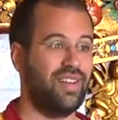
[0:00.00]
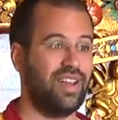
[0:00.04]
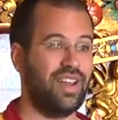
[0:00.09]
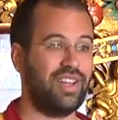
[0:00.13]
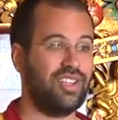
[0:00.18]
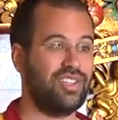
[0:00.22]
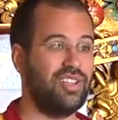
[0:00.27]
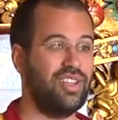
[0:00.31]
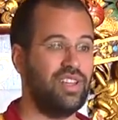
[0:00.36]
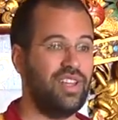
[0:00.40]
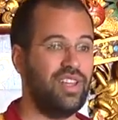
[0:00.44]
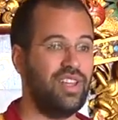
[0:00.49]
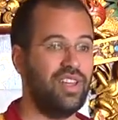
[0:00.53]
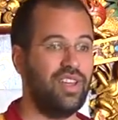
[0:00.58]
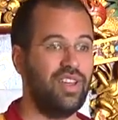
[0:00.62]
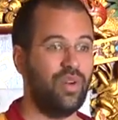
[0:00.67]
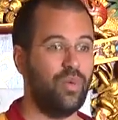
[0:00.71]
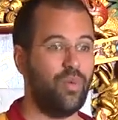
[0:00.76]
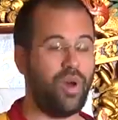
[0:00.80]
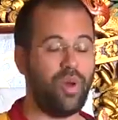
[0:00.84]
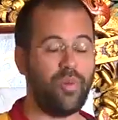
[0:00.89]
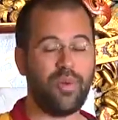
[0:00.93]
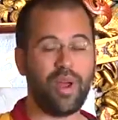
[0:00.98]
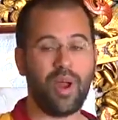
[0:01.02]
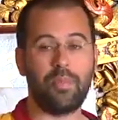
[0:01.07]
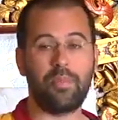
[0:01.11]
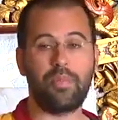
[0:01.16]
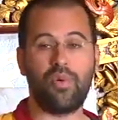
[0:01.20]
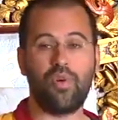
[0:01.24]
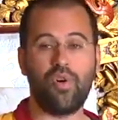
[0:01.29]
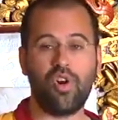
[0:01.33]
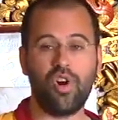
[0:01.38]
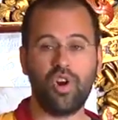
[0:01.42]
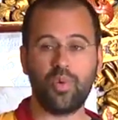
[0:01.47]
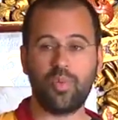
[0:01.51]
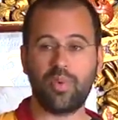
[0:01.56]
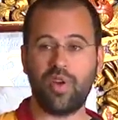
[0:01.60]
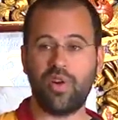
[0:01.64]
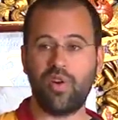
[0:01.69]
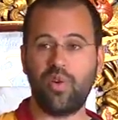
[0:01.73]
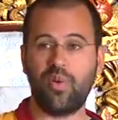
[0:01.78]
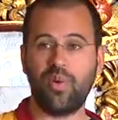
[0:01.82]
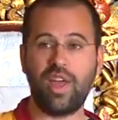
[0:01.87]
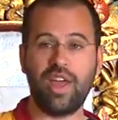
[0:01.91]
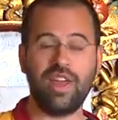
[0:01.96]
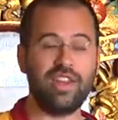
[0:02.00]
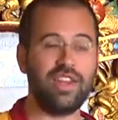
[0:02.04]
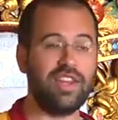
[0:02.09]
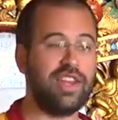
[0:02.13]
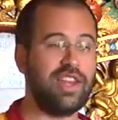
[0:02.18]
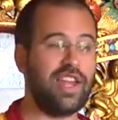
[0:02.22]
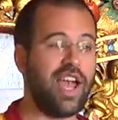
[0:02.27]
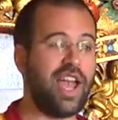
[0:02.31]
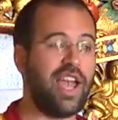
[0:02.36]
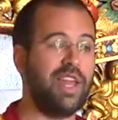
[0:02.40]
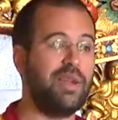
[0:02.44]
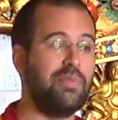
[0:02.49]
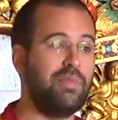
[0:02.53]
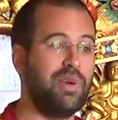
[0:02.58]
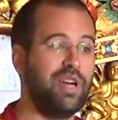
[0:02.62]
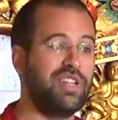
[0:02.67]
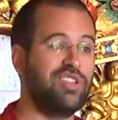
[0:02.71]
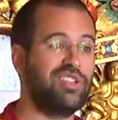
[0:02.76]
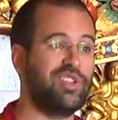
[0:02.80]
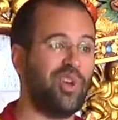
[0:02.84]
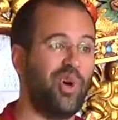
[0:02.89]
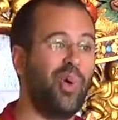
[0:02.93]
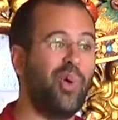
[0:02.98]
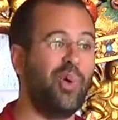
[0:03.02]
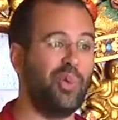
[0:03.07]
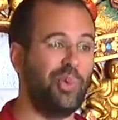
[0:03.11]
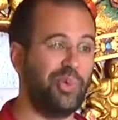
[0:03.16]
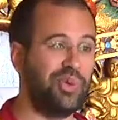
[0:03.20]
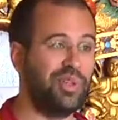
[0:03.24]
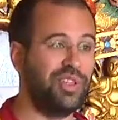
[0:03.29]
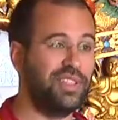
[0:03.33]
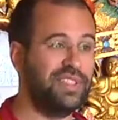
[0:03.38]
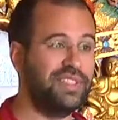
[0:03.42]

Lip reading: Actually, when we are born, we are already 9 months old.